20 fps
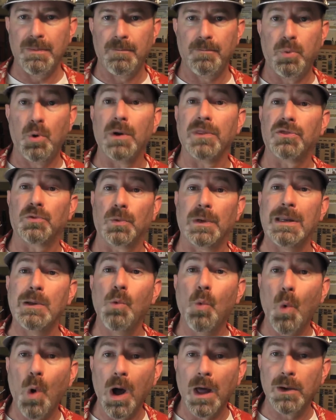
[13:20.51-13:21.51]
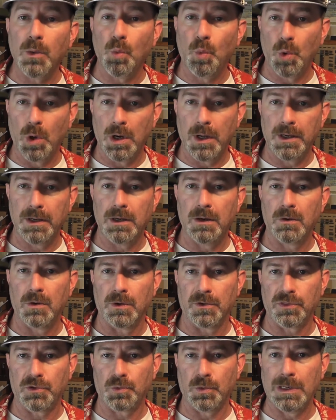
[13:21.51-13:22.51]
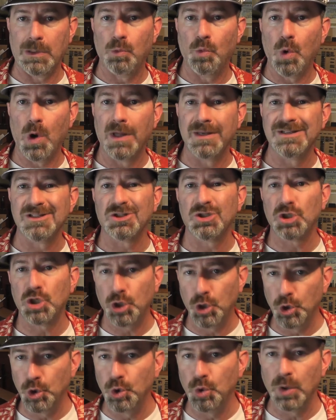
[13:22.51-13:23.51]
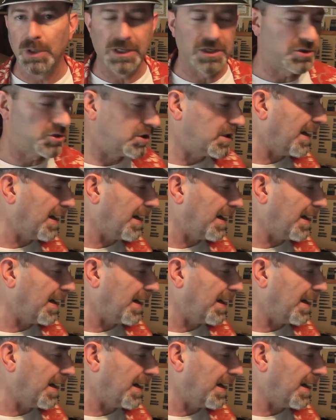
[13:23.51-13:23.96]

point three one one or three twelve inch